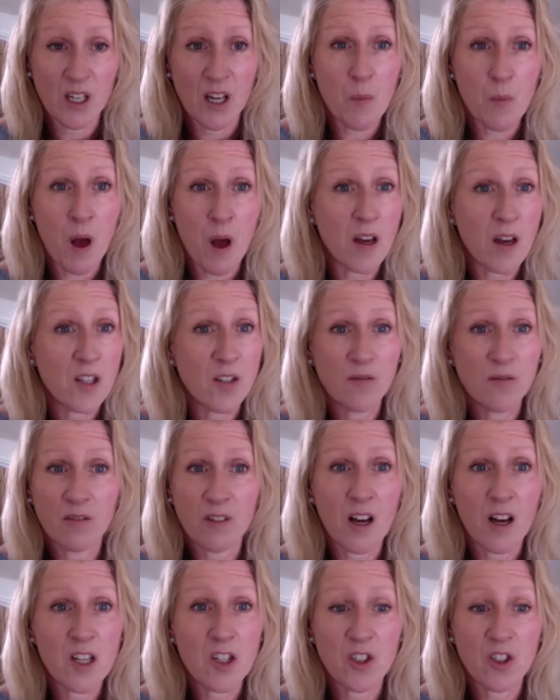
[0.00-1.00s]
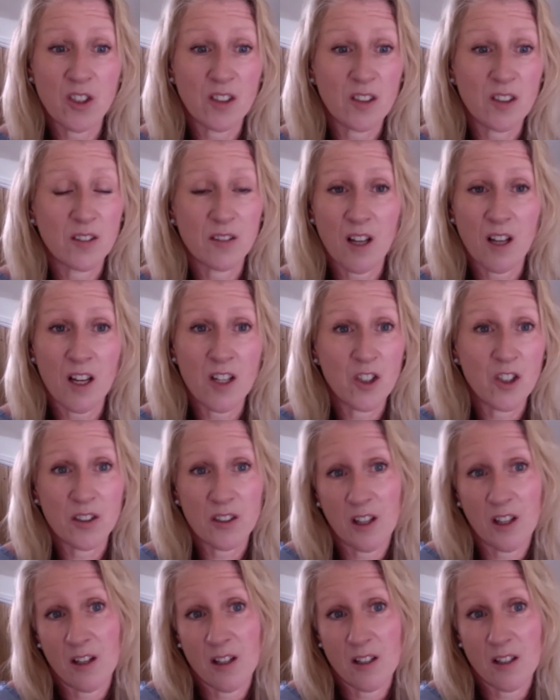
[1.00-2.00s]
I just like
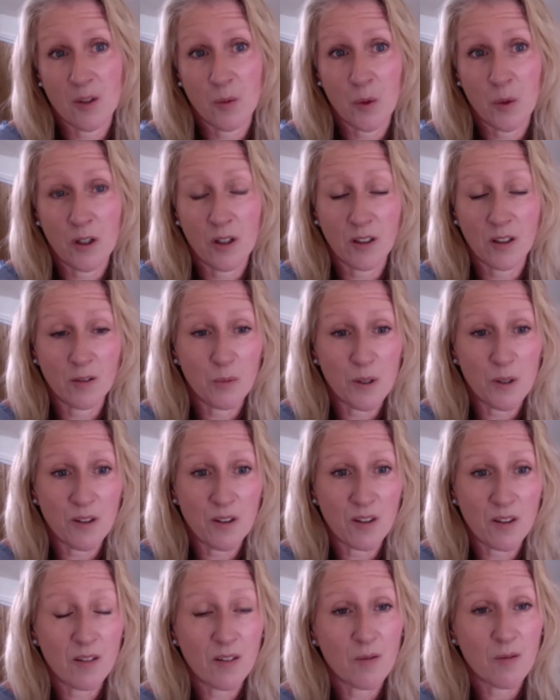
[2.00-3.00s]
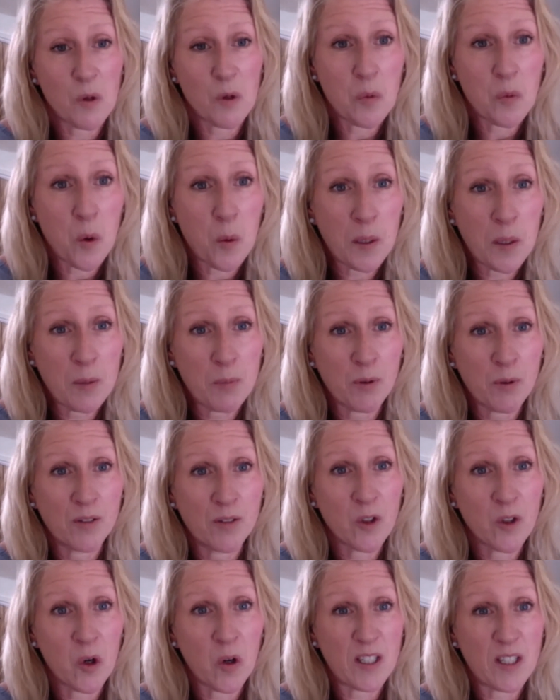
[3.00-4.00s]
to work with what people have
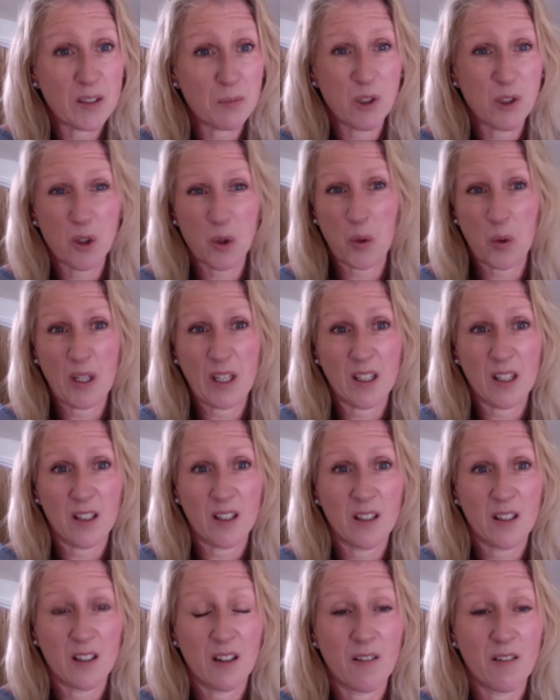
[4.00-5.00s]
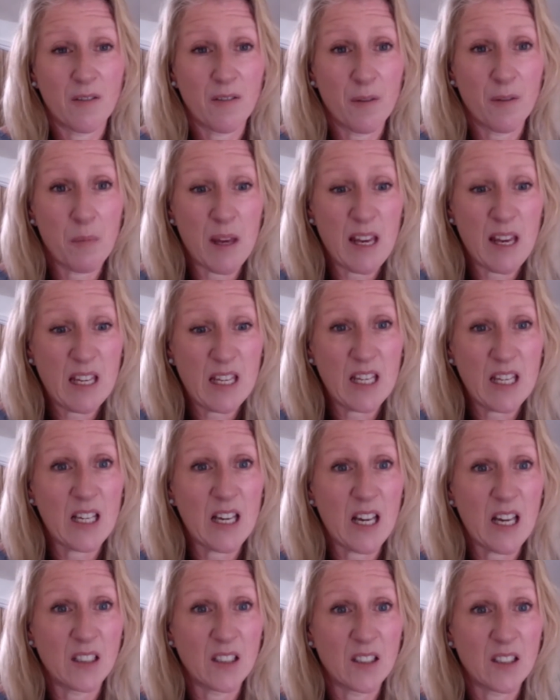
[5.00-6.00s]
got. It's much quicker for me,
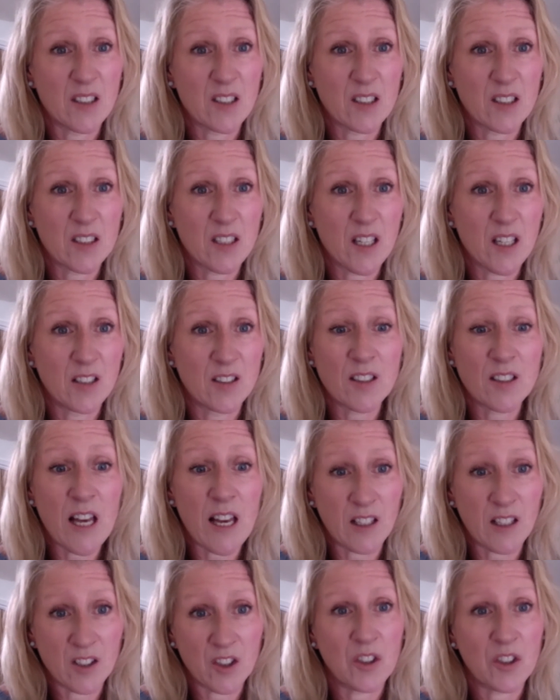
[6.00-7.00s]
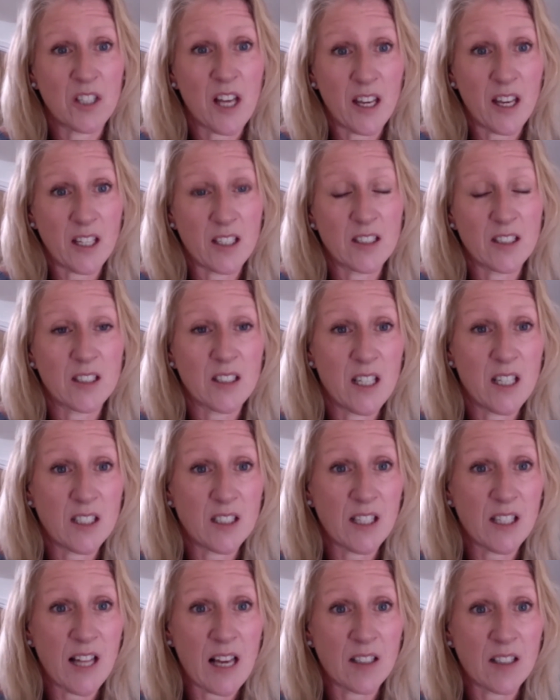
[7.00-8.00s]
and say, as you say,
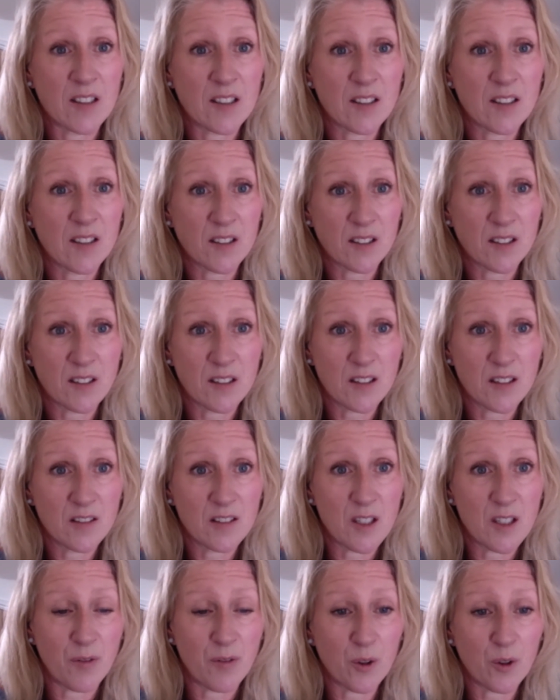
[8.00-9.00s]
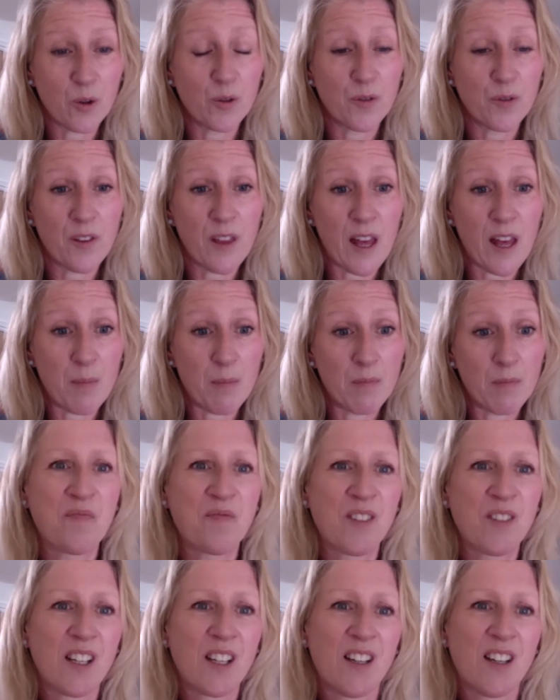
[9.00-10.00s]
it's less difficult for them.
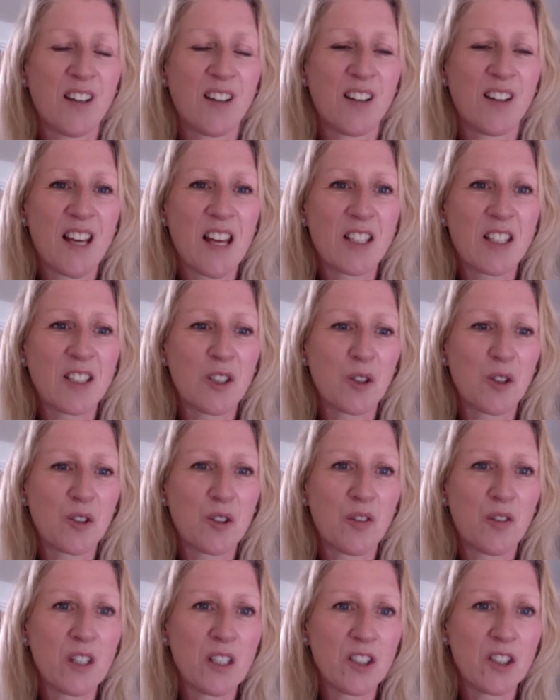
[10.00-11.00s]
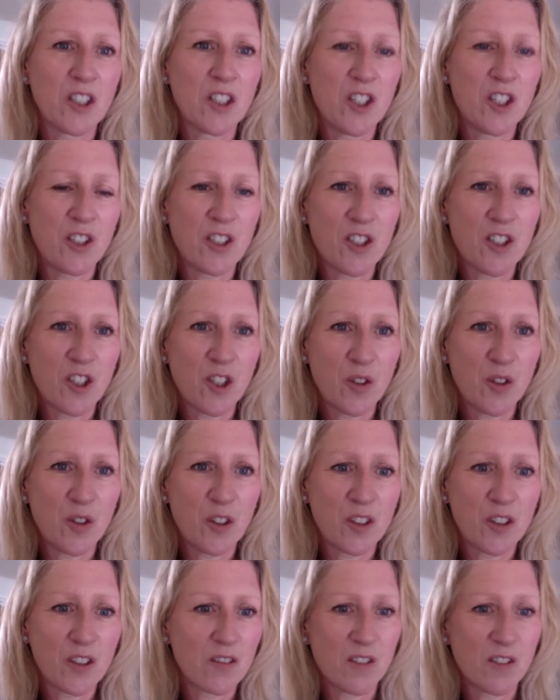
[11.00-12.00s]
There's lots of things that you can do
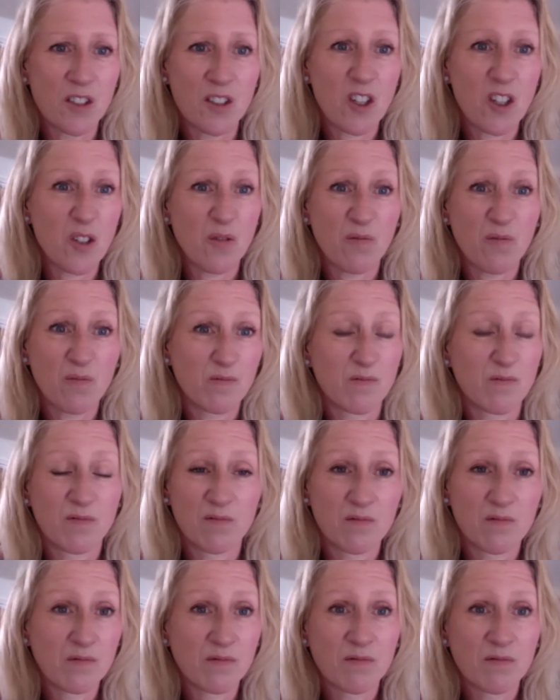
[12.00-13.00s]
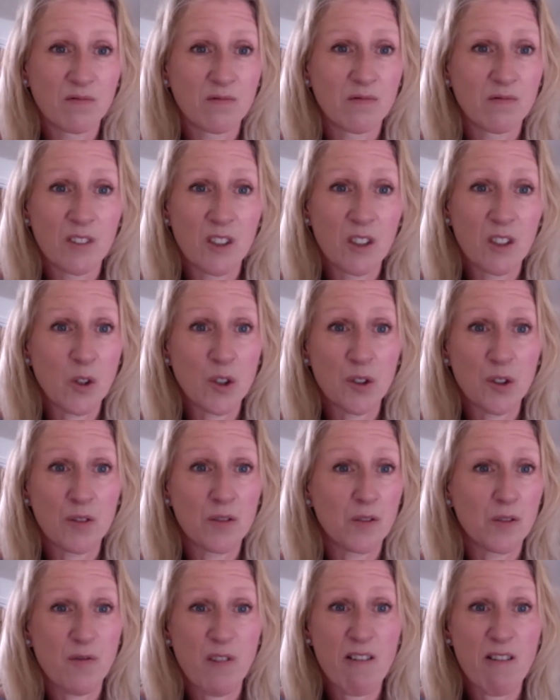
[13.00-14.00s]
that don't cost
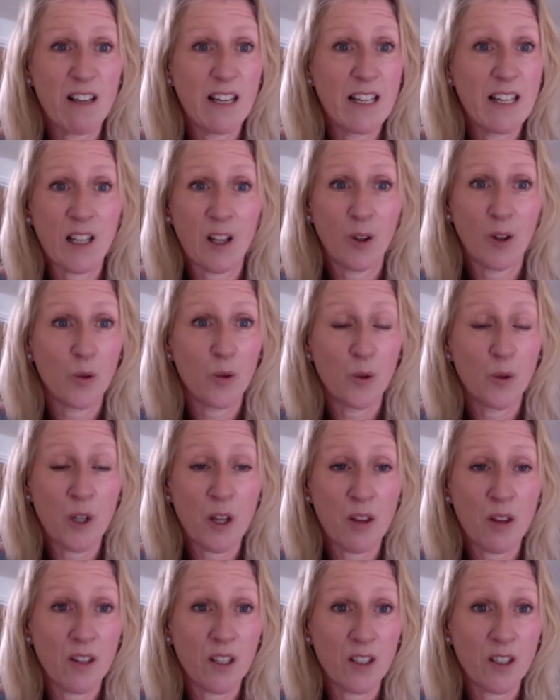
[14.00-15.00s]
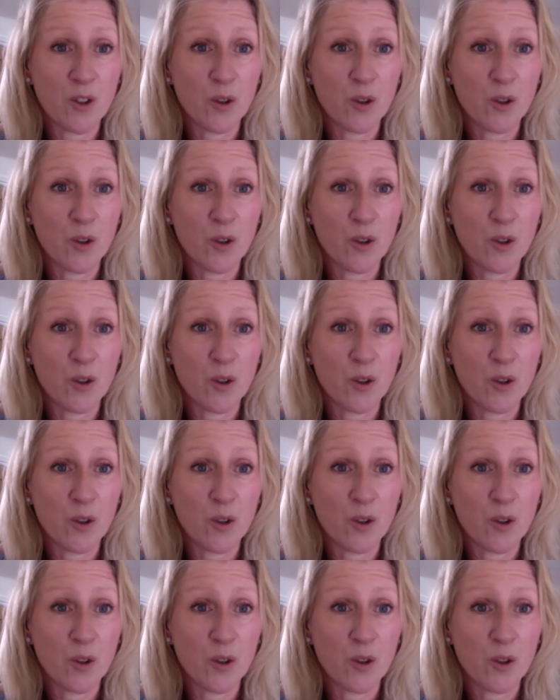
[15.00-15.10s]
very little or nothing at